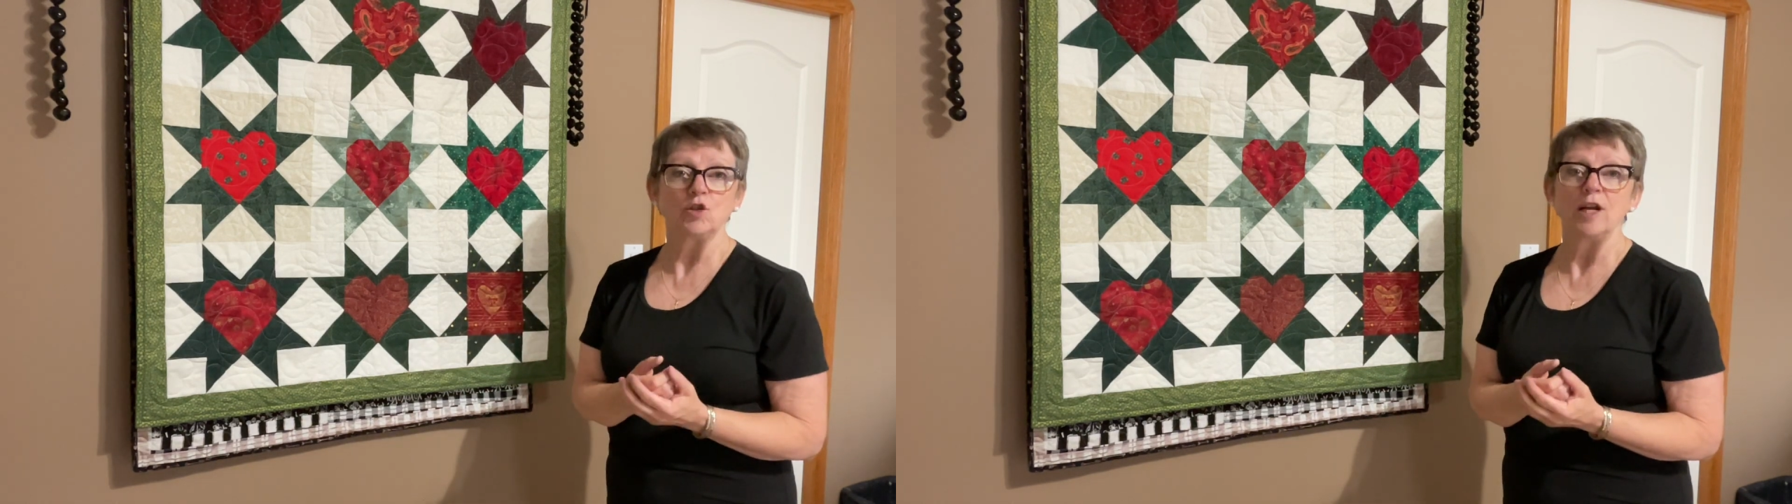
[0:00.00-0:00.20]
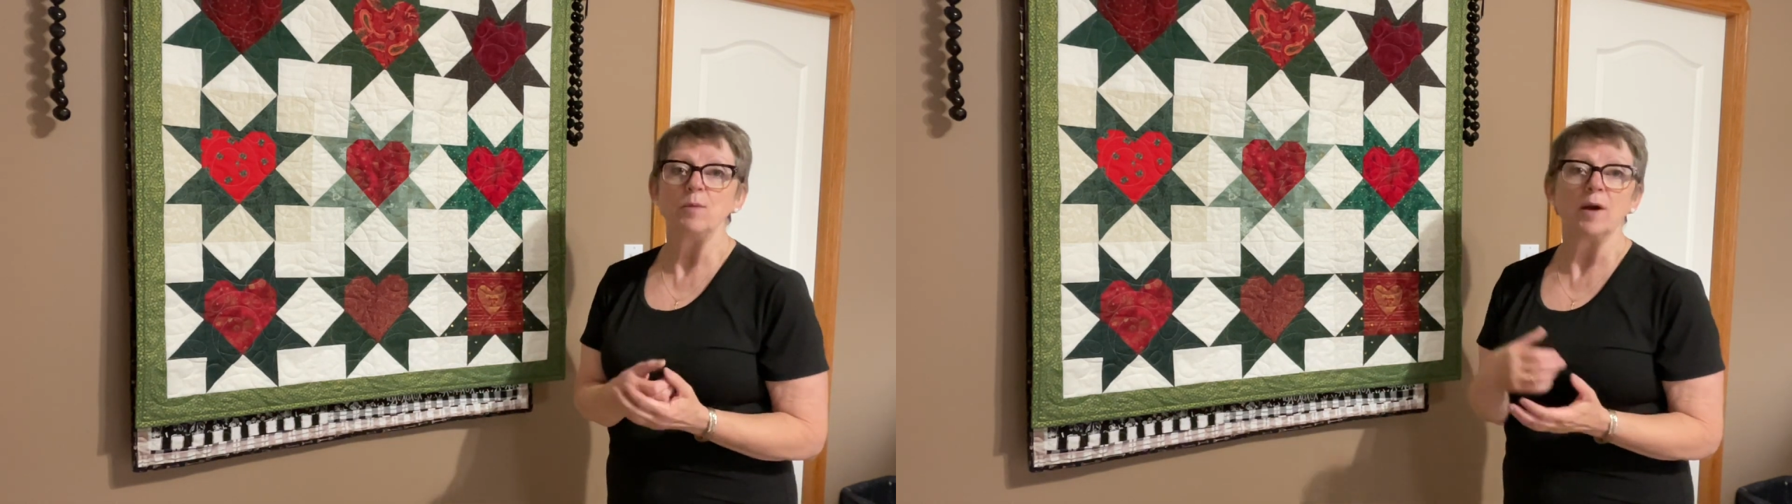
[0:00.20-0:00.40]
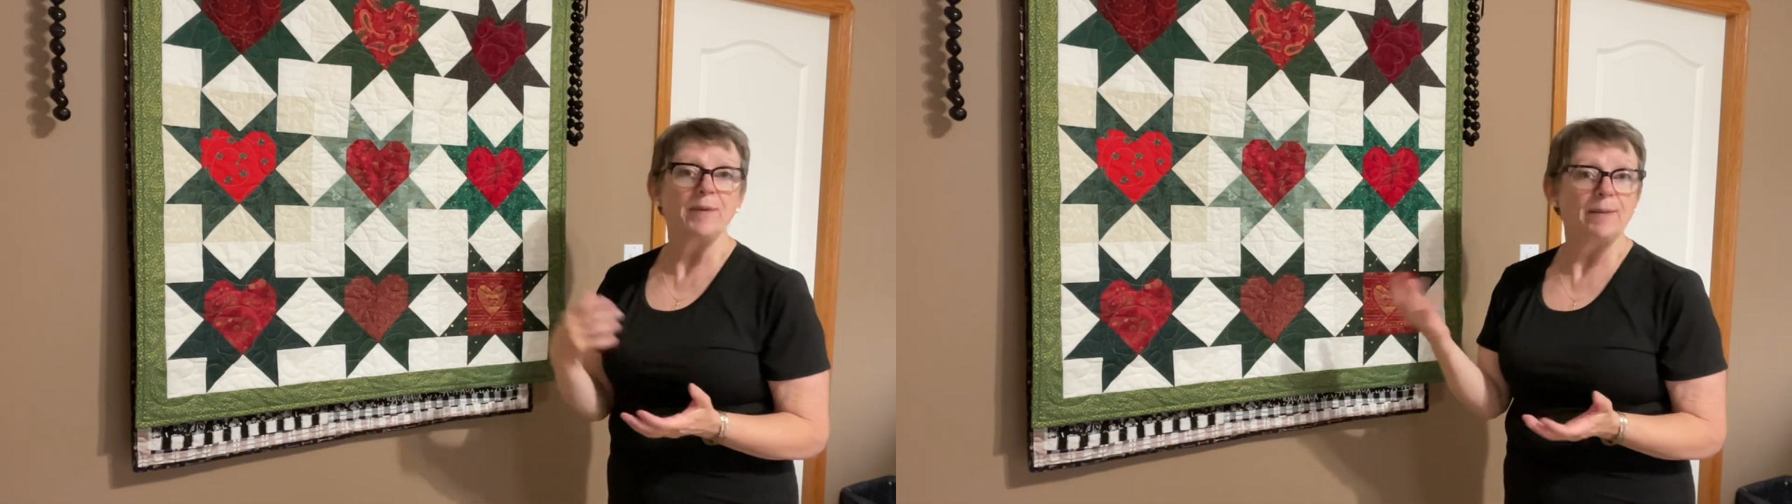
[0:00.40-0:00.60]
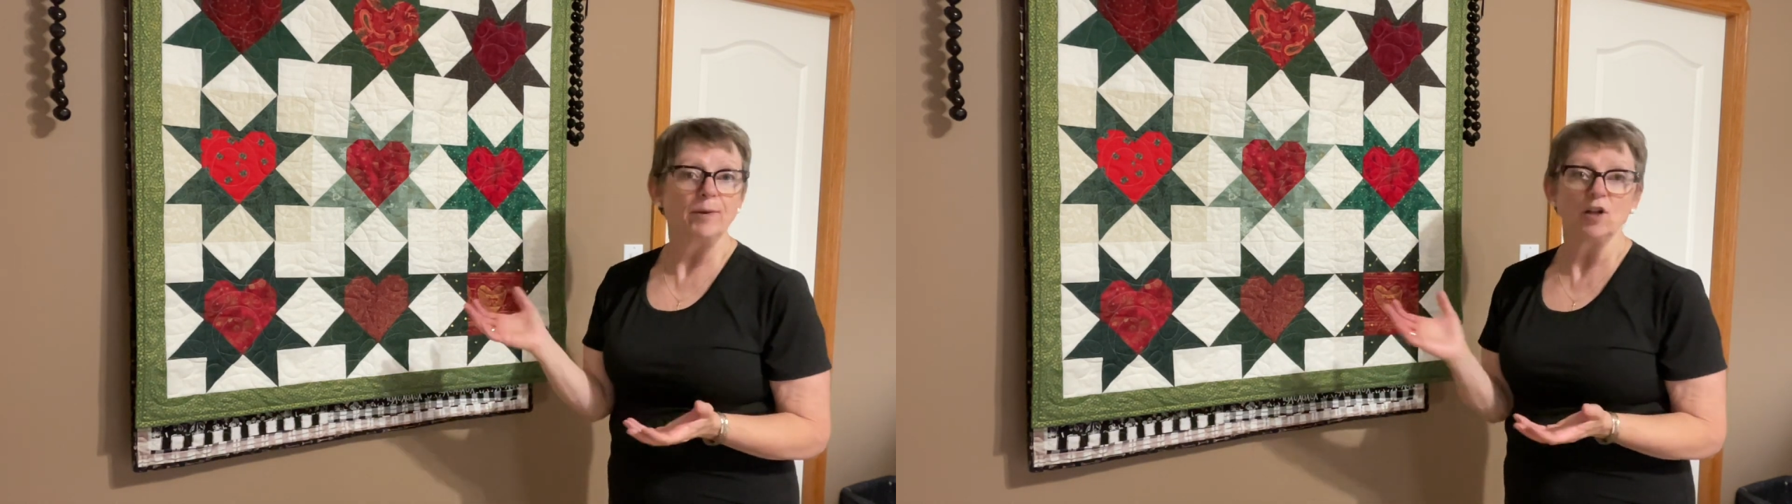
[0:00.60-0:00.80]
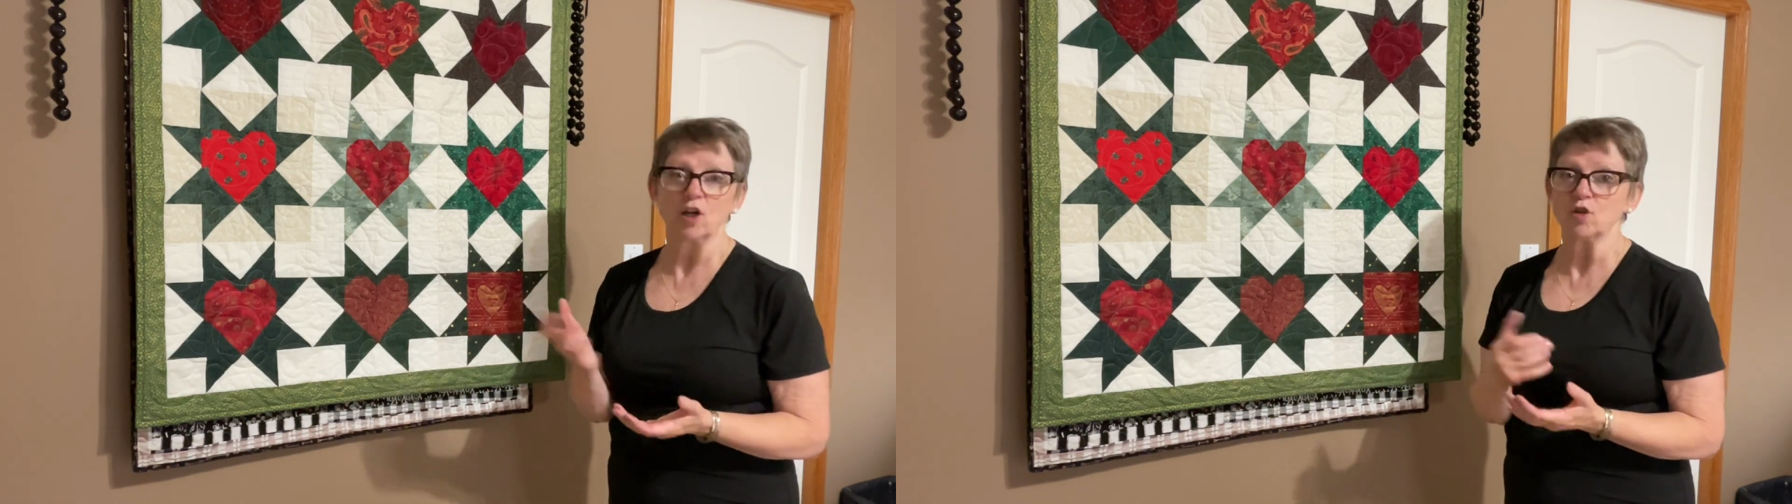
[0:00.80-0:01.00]
where
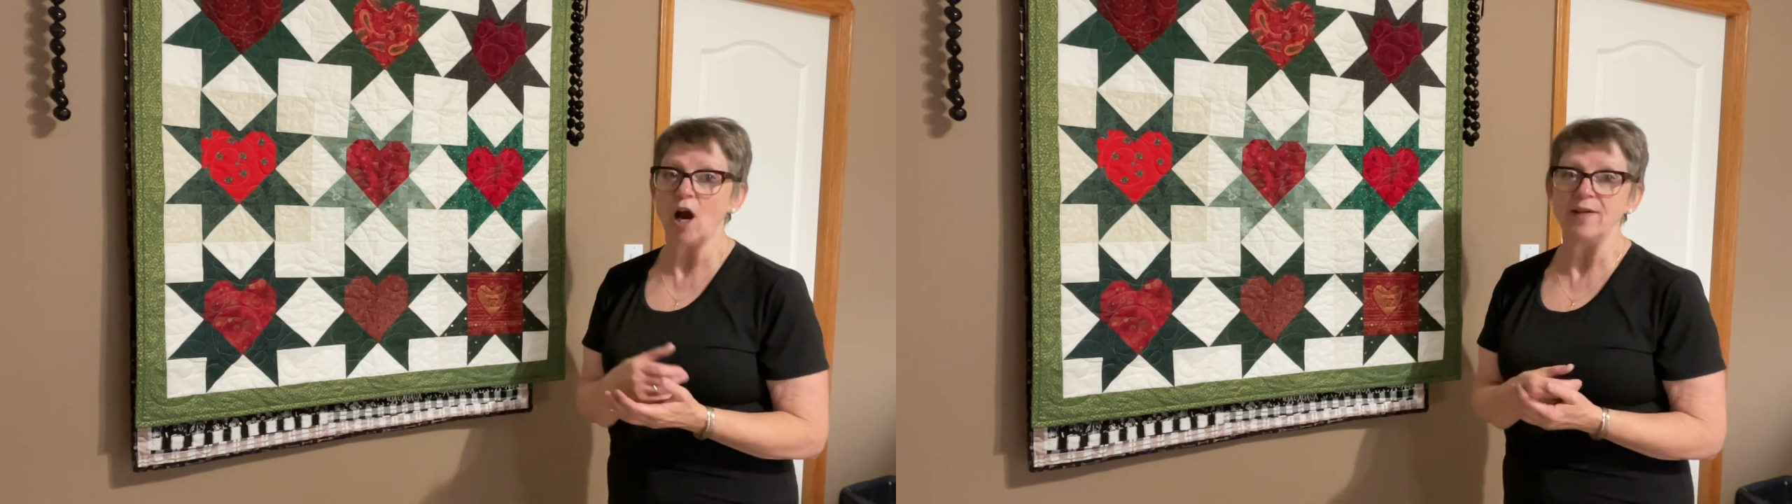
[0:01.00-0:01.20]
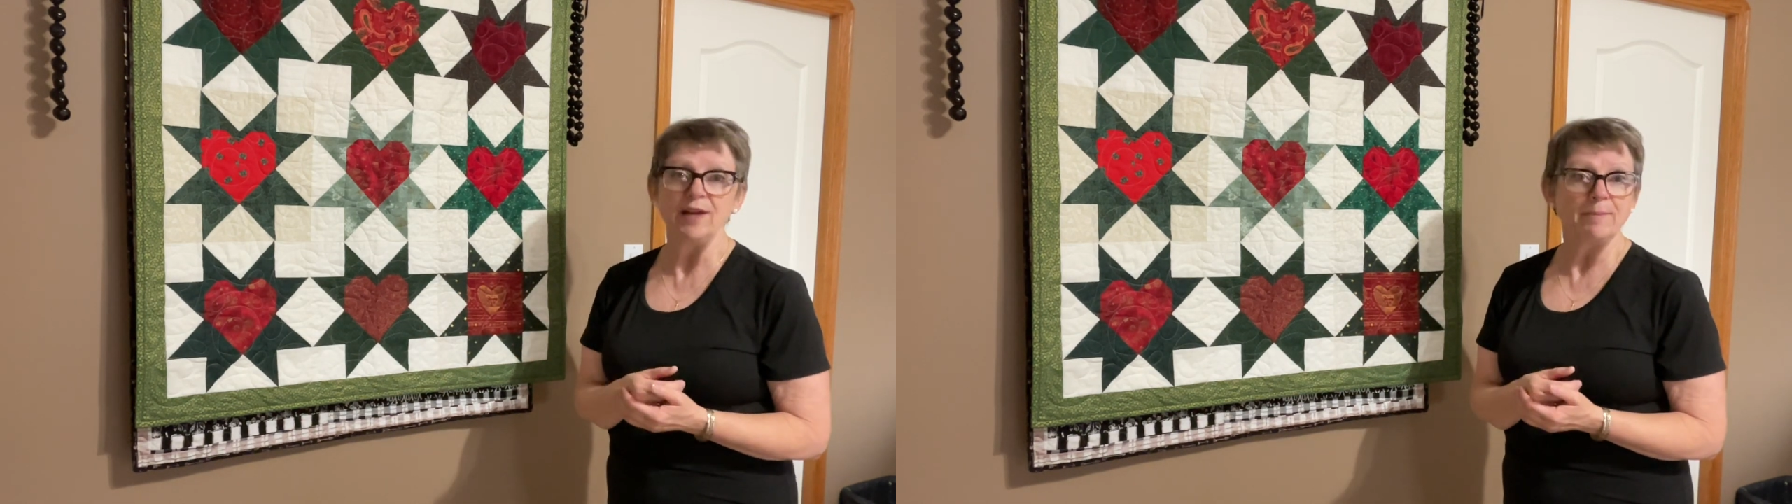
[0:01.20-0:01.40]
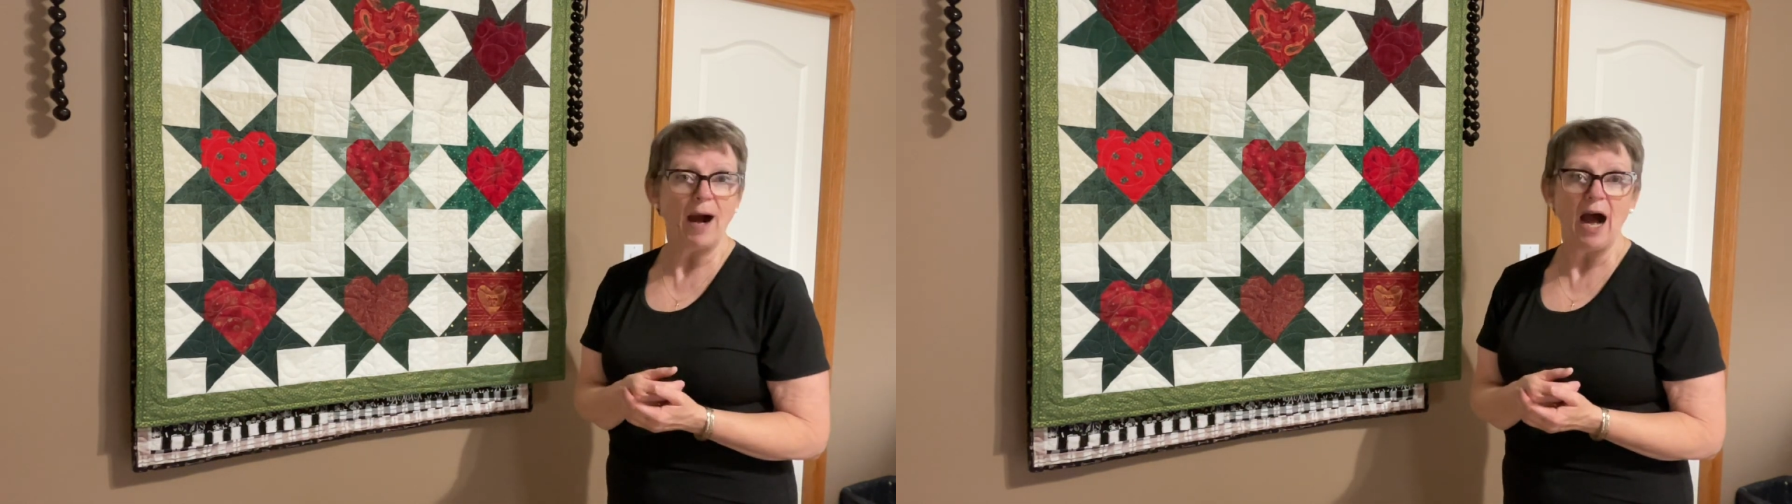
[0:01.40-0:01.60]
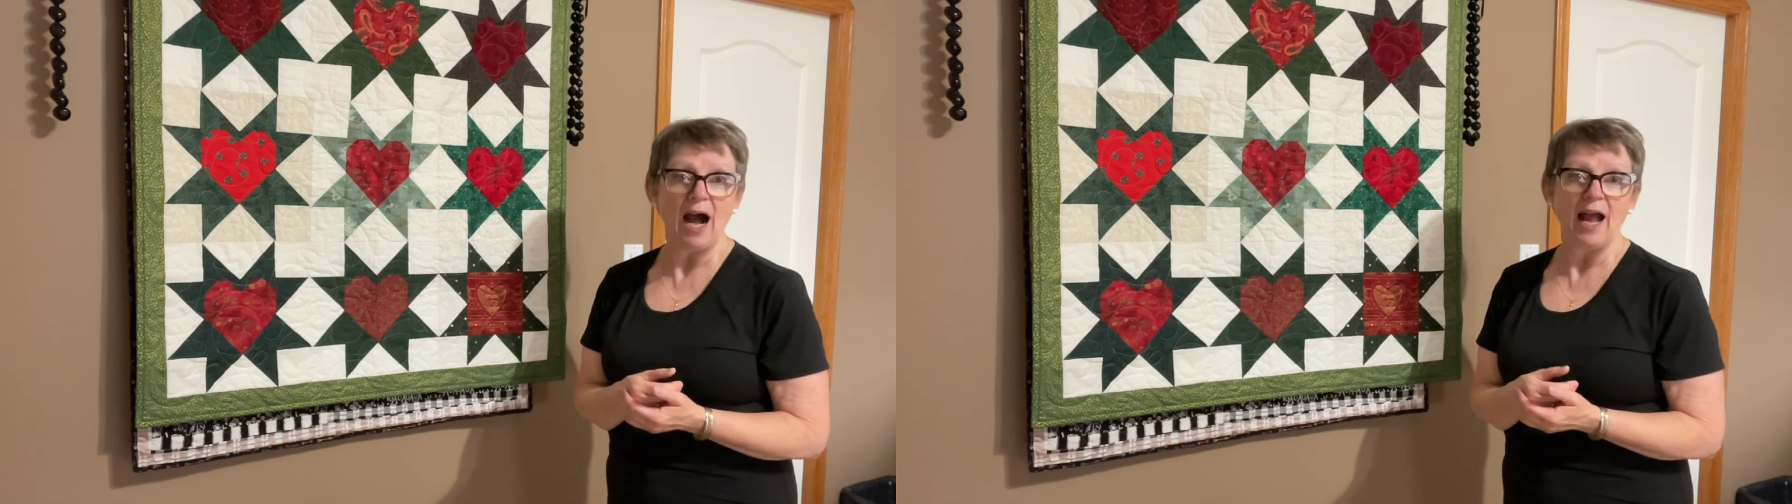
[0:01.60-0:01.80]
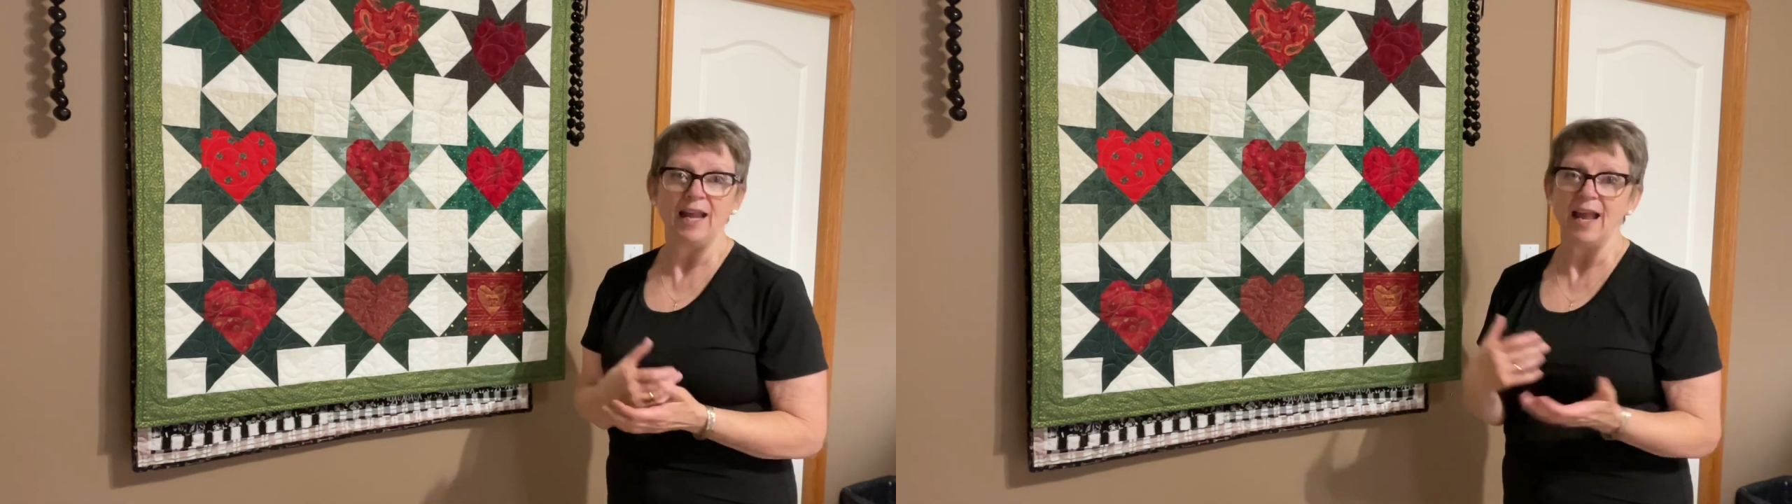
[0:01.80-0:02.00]
people are driving
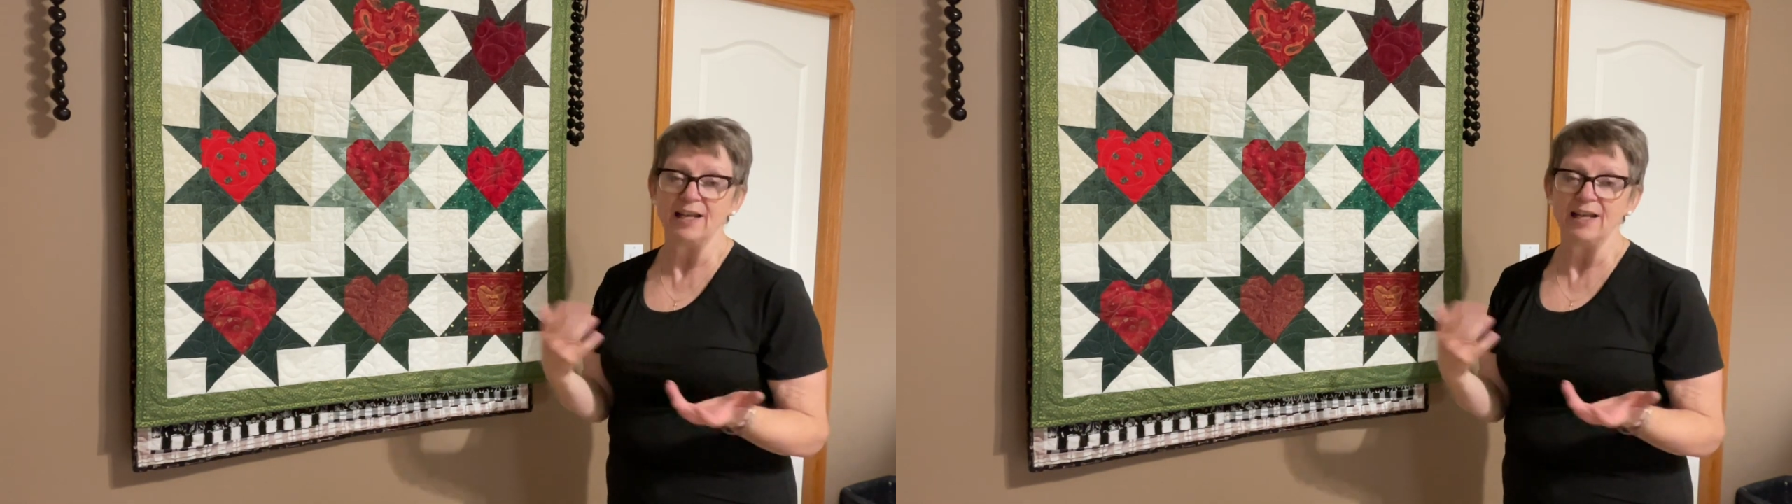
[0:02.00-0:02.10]
by